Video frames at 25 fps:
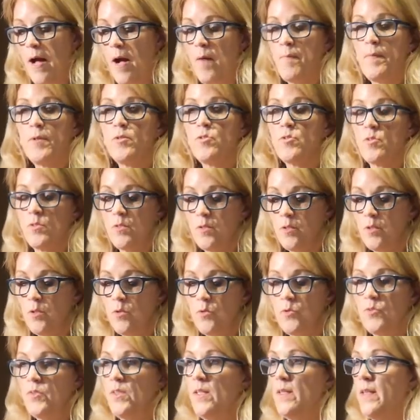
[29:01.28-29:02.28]
how much
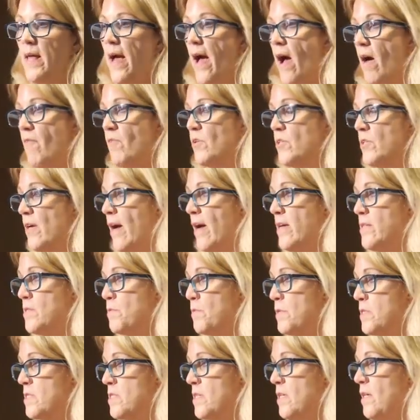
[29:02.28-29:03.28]
you see the
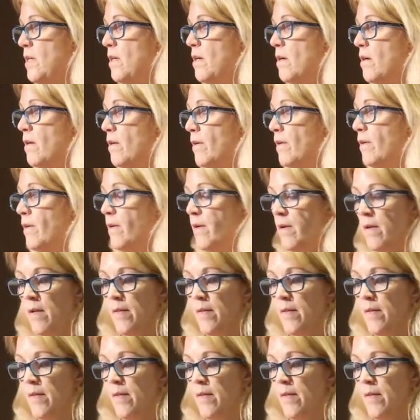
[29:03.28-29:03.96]
advertisements here.